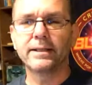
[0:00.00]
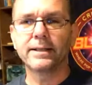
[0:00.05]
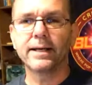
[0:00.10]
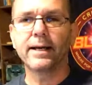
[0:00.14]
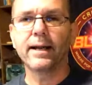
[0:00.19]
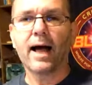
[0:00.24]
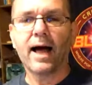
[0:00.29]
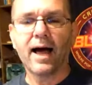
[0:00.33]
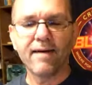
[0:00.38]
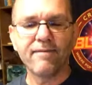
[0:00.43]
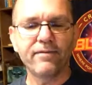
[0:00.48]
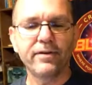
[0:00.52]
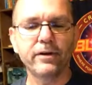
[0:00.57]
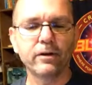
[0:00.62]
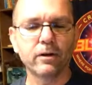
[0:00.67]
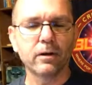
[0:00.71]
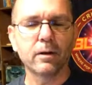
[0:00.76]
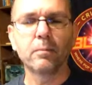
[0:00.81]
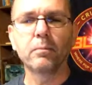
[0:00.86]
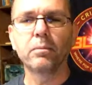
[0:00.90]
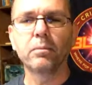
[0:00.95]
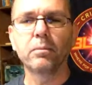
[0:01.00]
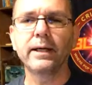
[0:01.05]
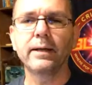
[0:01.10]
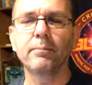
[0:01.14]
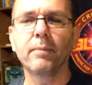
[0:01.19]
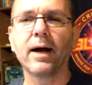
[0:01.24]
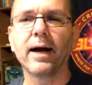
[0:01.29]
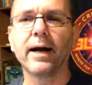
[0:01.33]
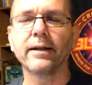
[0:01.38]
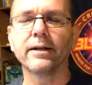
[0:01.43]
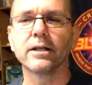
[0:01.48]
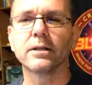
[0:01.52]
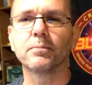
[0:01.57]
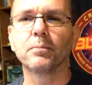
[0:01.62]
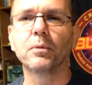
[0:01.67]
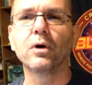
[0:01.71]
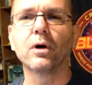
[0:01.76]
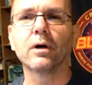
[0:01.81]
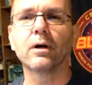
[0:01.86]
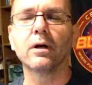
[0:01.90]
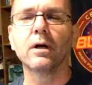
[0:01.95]
said, I feel complete buying this
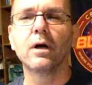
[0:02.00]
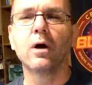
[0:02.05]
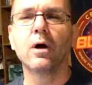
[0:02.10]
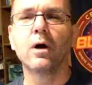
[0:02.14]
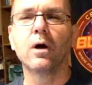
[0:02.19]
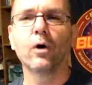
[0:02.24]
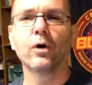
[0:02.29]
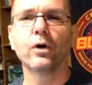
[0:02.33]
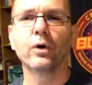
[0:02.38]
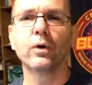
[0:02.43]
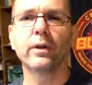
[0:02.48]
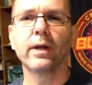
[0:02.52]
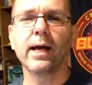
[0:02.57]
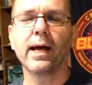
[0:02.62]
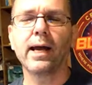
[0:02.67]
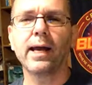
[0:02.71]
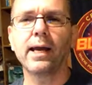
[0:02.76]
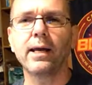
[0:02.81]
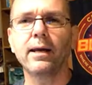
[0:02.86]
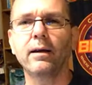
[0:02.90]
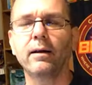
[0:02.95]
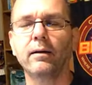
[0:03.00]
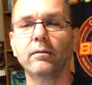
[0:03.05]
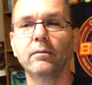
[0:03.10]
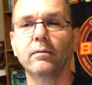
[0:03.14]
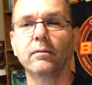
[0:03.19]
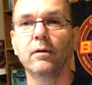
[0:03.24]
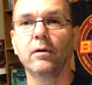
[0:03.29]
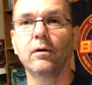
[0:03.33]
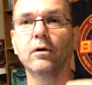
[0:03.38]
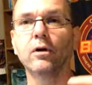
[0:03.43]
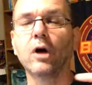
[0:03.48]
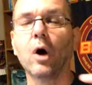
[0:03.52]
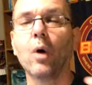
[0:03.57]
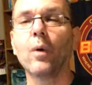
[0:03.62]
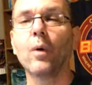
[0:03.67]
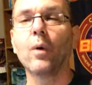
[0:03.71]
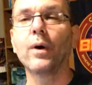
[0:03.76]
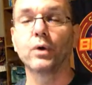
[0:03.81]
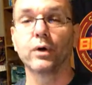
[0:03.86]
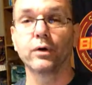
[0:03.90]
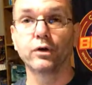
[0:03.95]
book, or do they
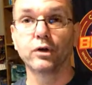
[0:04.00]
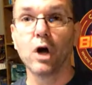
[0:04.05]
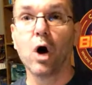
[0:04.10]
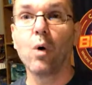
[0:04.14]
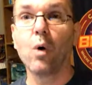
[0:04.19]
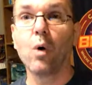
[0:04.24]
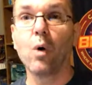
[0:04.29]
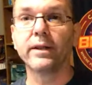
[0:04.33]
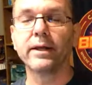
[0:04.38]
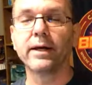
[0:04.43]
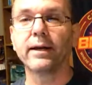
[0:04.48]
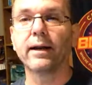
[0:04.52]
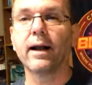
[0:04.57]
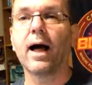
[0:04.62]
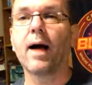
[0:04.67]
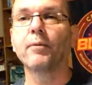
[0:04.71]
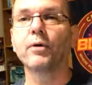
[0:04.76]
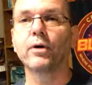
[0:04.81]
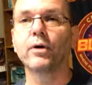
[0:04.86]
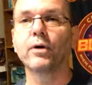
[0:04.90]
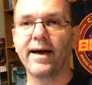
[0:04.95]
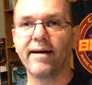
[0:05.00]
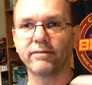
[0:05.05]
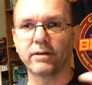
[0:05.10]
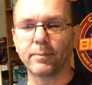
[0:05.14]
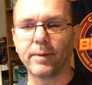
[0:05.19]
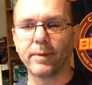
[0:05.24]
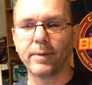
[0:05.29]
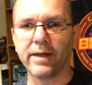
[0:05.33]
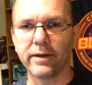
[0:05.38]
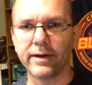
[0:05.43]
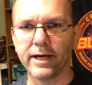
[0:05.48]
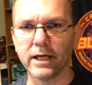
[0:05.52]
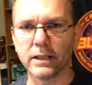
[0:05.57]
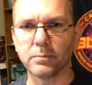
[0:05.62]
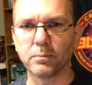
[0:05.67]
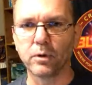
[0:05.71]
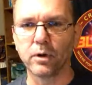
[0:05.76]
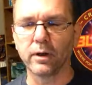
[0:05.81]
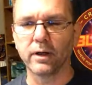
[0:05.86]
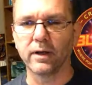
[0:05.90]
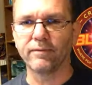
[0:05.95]
go into it knowing that I'm going to have to buy the
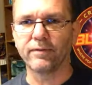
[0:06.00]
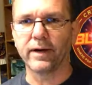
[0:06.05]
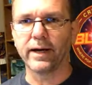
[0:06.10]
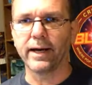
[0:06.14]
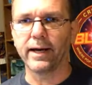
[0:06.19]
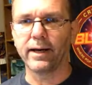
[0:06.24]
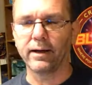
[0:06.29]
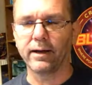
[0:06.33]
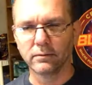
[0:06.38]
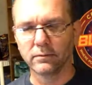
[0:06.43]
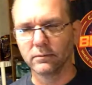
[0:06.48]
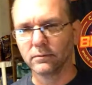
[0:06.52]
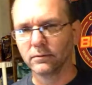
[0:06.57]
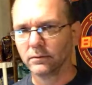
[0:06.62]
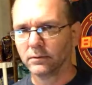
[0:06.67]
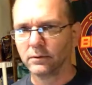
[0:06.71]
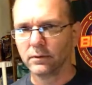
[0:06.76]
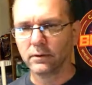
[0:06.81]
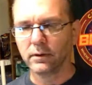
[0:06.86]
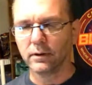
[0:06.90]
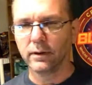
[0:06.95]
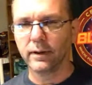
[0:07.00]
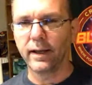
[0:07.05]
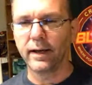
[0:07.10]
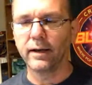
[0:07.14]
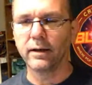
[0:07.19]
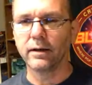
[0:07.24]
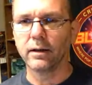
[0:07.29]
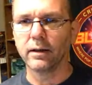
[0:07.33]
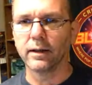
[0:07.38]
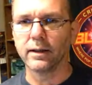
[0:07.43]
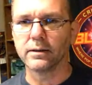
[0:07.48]
next book if I get into it?